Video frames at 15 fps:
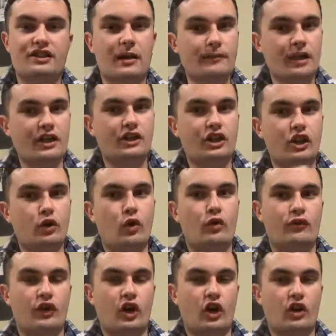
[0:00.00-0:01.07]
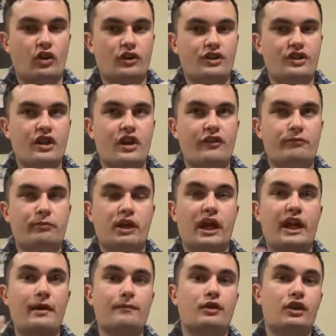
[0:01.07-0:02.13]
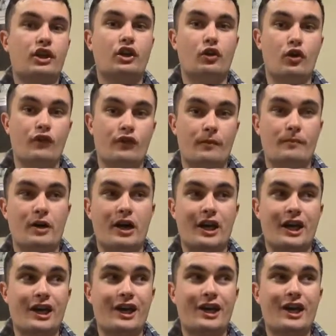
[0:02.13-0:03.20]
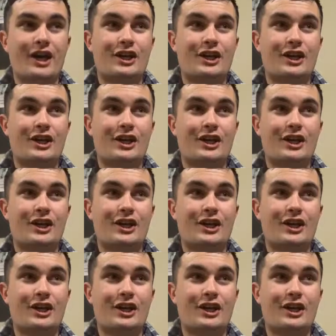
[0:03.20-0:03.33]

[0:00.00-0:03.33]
I'm not going to go over her stuff, but I am going to go over mine,